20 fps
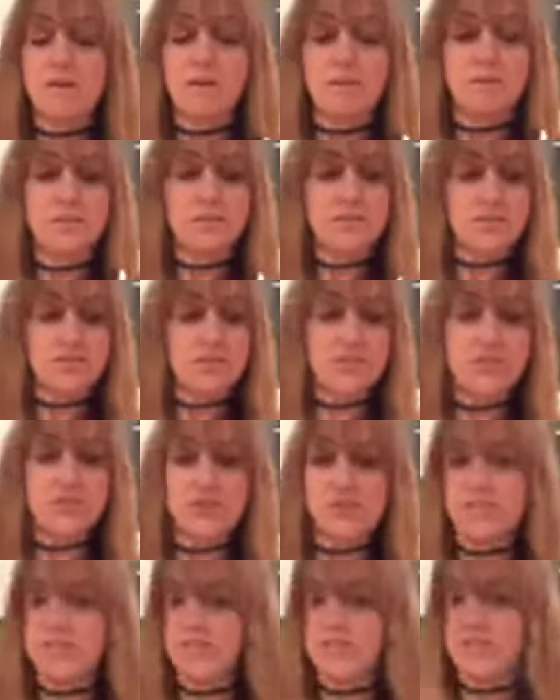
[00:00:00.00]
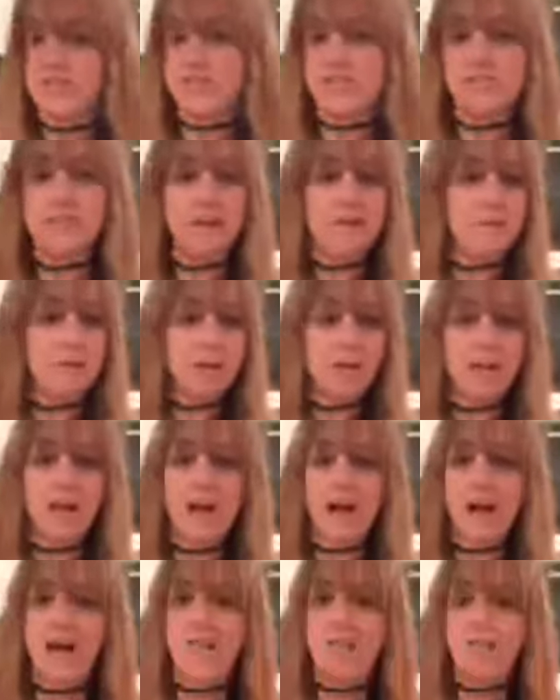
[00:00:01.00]
citrus, either lemon or
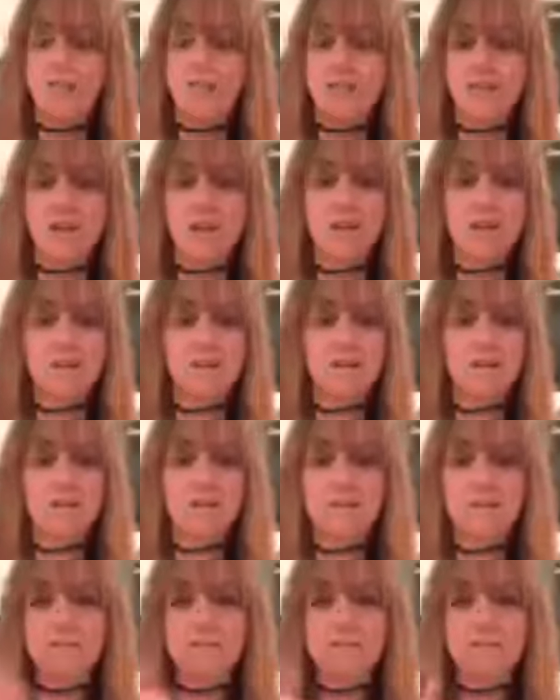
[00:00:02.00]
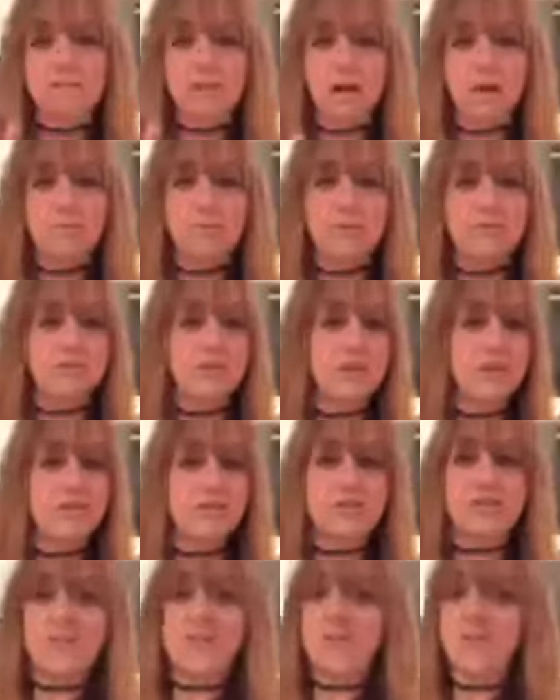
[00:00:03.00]
lime, shake, top with
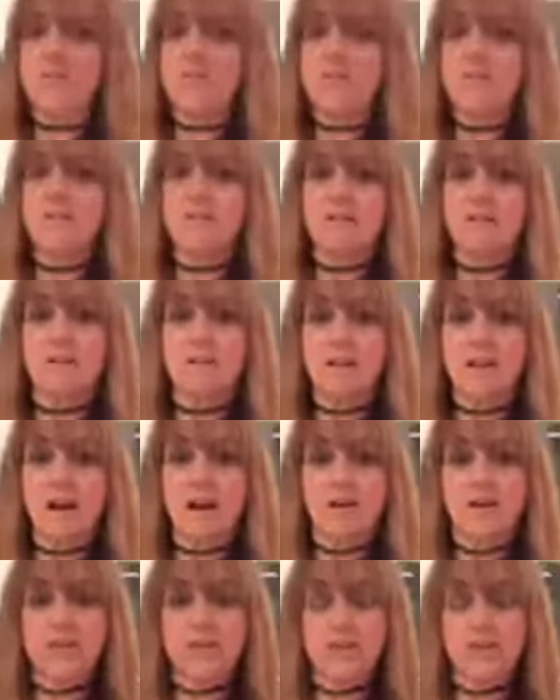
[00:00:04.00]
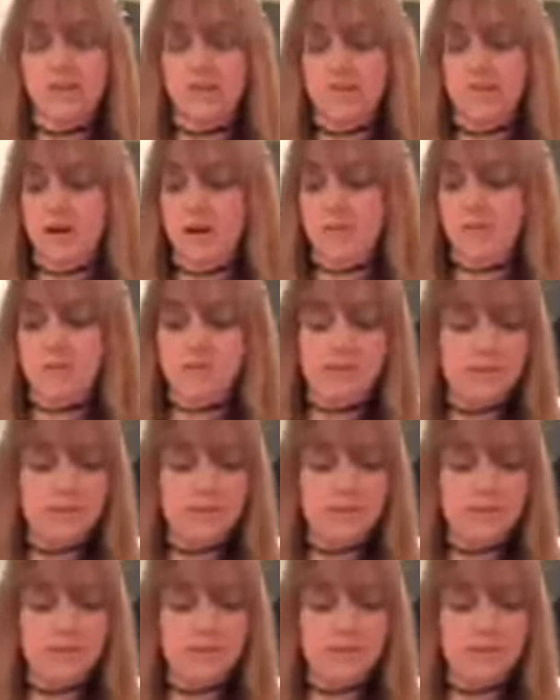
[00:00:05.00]
seltzer. How can you go wrong with